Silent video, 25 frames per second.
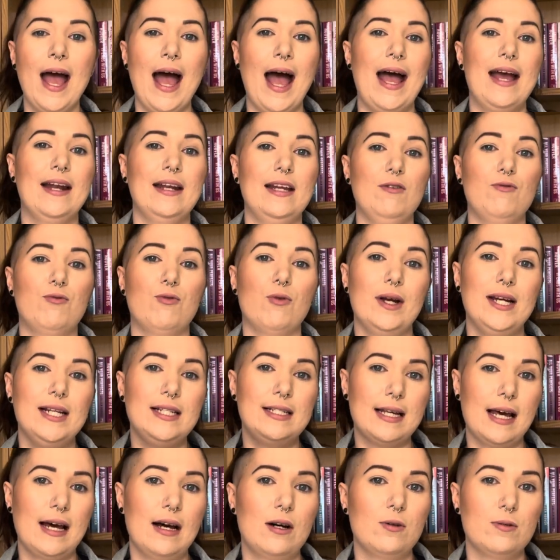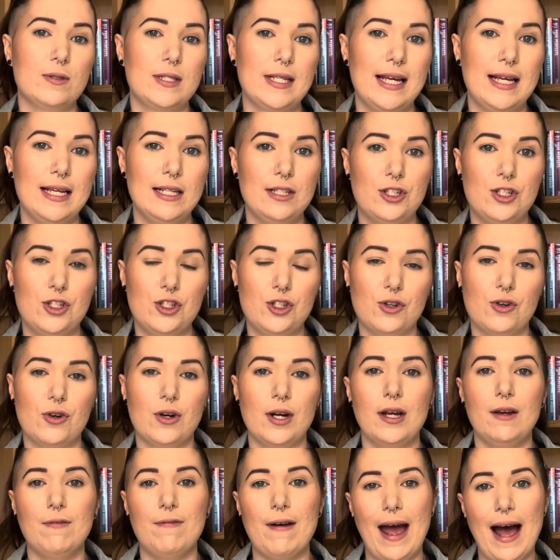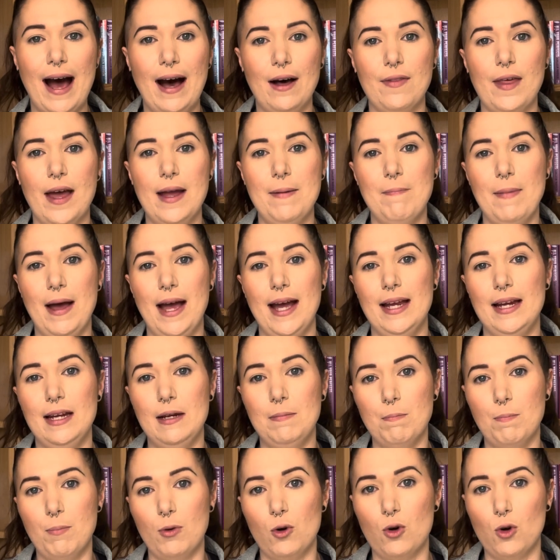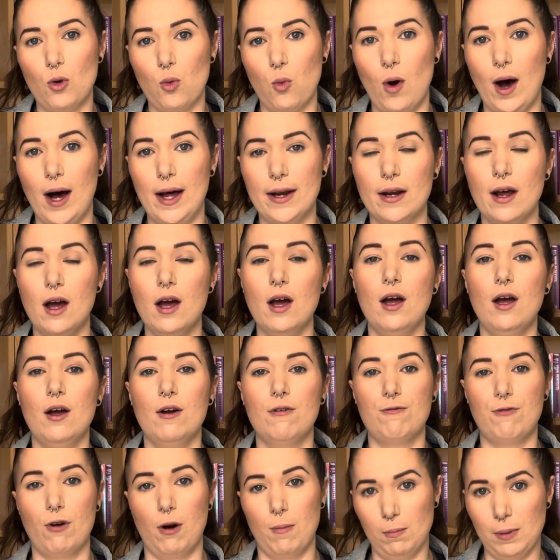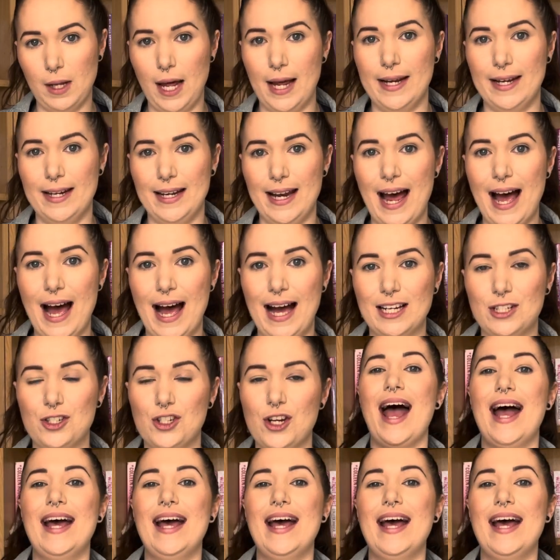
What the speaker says: and he retells his story of how they met in book 1 From Blood and Ash.